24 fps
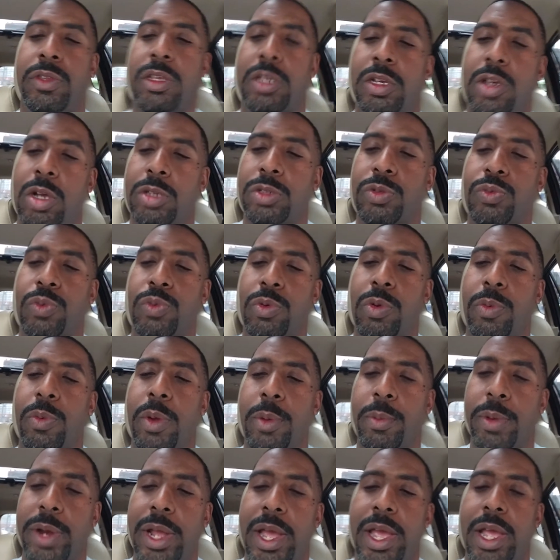Coaches will
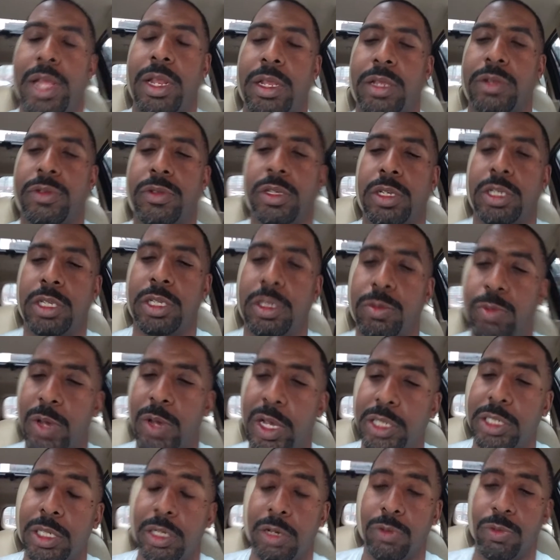remember that,
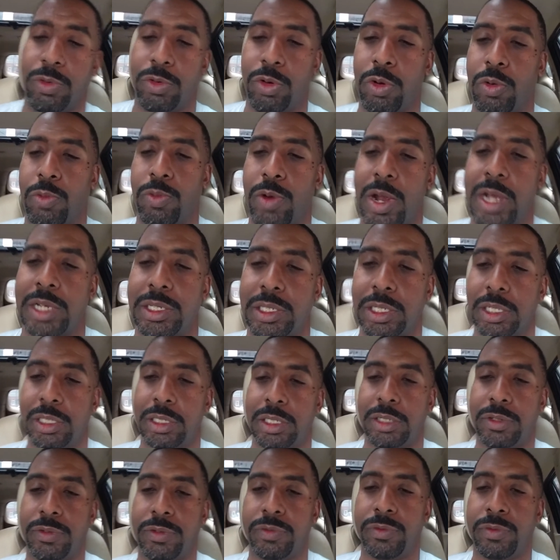especially in the recruiting process.